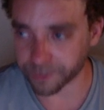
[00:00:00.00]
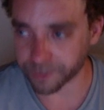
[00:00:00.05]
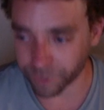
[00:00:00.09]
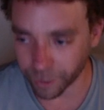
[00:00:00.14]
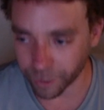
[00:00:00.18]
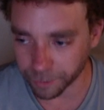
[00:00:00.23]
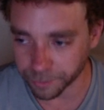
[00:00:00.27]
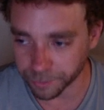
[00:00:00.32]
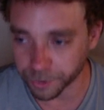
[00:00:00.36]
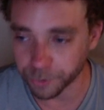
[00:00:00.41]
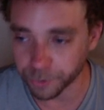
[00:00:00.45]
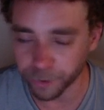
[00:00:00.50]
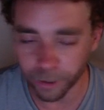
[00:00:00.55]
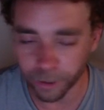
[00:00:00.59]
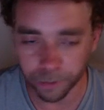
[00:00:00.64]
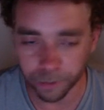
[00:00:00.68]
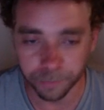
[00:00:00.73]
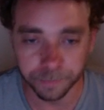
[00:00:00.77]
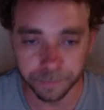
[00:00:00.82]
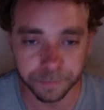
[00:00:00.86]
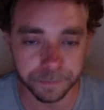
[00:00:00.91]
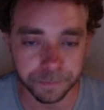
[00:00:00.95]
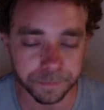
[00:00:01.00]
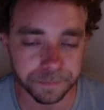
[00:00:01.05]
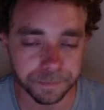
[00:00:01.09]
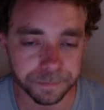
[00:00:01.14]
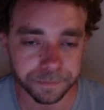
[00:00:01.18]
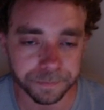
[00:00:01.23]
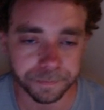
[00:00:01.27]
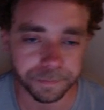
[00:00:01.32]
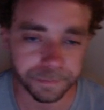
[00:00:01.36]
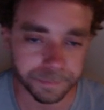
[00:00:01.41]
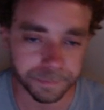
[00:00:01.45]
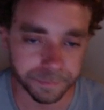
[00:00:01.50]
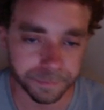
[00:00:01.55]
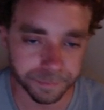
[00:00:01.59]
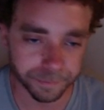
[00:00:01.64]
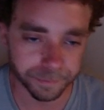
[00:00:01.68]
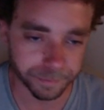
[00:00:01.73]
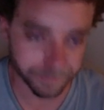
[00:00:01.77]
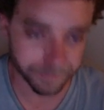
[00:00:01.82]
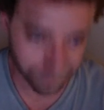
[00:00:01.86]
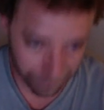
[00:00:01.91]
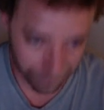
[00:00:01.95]
So now I'm 2-0.
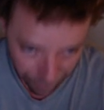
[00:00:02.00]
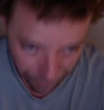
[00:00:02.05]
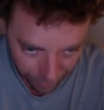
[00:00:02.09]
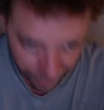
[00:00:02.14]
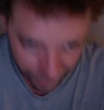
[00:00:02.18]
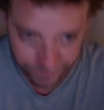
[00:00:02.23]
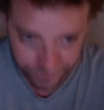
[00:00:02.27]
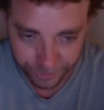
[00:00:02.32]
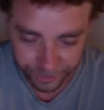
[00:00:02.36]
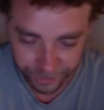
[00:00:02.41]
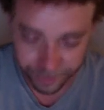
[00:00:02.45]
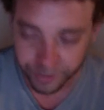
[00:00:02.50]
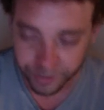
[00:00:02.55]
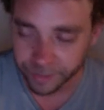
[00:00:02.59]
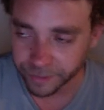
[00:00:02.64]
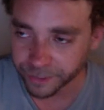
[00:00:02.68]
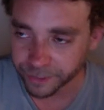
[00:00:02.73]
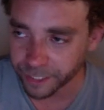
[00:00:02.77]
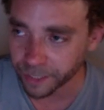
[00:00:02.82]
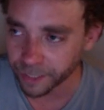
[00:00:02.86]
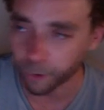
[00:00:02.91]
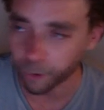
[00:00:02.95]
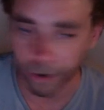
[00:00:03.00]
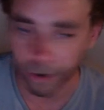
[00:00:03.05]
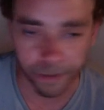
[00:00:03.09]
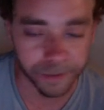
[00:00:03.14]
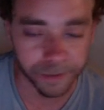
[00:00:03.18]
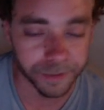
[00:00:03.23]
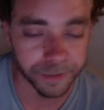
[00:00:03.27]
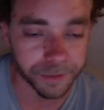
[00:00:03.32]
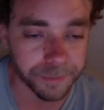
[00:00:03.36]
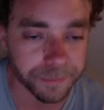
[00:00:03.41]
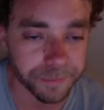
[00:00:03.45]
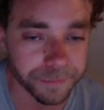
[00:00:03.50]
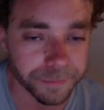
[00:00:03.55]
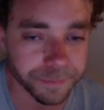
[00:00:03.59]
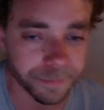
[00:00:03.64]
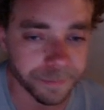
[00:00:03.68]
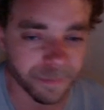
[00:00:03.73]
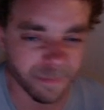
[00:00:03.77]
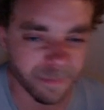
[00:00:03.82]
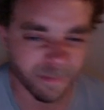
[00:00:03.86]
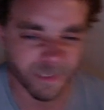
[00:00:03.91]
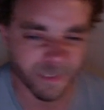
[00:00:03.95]
Just like the Jaguars.
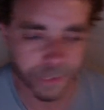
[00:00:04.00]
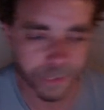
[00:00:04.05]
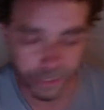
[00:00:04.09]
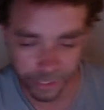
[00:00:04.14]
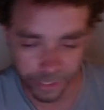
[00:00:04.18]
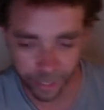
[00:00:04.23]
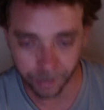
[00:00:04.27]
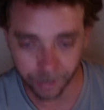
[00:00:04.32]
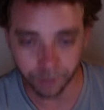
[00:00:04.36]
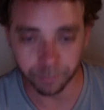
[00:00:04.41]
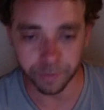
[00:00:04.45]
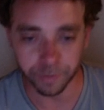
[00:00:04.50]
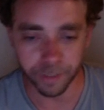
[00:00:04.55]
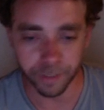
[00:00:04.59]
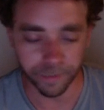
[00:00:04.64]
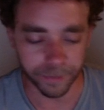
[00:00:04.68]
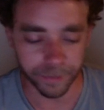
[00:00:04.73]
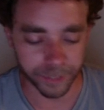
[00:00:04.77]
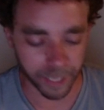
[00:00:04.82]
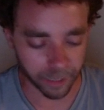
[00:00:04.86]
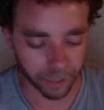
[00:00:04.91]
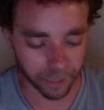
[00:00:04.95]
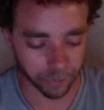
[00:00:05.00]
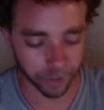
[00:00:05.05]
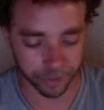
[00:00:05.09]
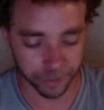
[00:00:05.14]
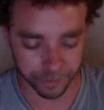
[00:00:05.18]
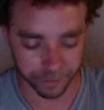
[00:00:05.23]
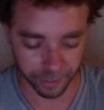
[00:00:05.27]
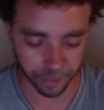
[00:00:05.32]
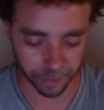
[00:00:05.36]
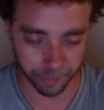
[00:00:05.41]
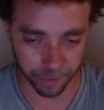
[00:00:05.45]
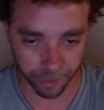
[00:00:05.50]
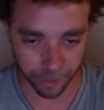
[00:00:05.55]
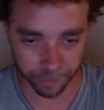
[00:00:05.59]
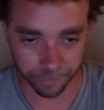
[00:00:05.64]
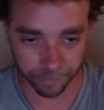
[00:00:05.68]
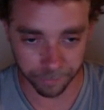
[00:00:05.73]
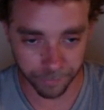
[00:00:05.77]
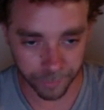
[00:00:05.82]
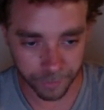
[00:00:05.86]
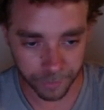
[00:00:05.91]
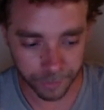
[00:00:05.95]
Cannot believe the Jaguars game today.
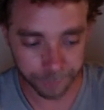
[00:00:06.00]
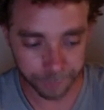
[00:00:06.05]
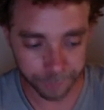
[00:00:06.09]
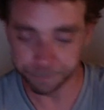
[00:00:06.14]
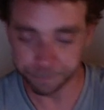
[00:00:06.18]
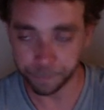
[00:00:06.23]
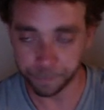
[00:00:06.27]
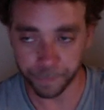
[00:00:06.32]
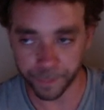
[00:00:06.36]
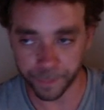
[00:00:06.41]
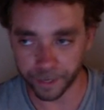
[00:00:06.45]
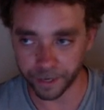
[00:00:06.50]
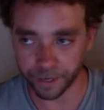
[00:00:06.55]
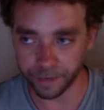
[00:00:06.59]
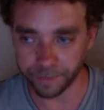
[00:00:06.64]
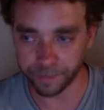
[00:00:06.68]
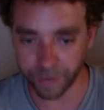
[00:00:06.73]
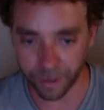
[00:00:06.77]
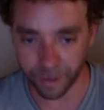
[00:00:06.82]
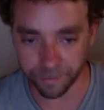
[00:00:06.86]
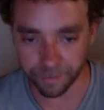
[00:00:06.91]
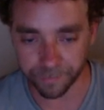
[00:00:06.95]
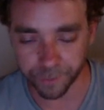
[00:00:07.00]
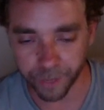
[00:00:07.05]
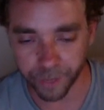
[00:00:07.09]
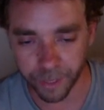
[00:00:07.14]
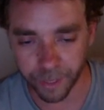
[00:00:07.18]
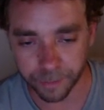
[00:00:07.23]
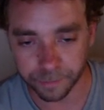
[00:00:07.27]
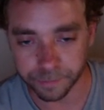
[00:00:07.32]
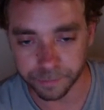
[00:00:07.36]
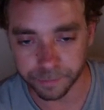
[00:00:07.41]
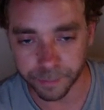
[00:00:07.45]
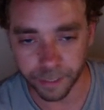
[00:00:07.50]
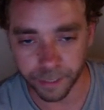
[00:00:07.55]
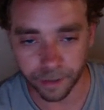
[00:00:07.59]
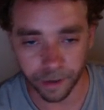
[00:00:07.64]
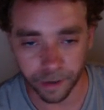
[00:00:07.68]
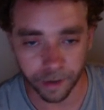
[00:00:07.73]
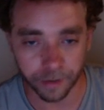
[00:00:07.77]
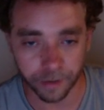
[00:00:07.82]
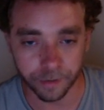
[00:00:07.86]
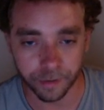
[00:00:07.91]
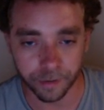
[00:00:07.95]
And I even have Fournette. And
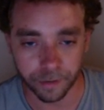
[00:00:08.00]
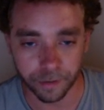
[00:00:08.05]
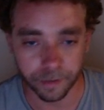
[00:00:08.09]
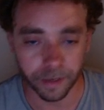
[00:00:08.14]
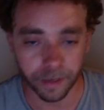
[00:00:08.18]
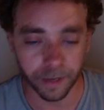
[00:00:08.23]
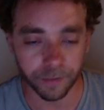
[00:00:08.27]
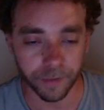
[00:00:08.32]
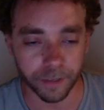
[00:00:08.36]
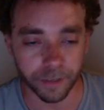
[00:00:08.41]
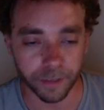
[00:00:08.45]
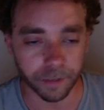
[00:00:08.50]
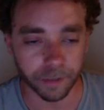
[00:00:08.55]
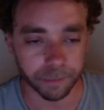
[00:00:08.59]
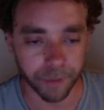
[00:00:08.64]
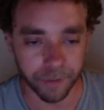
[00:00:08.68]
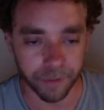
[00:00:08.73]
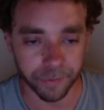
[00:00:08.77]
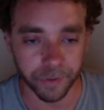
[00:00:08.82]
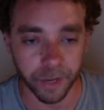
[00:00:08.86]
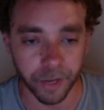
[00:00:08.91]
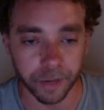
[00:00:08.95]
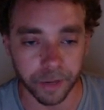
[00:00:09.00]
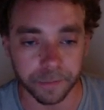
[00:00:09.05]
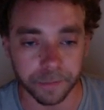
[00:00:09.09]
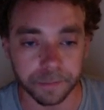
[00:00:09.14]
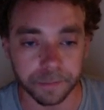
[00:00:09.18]
I didn't even get to play Fournette.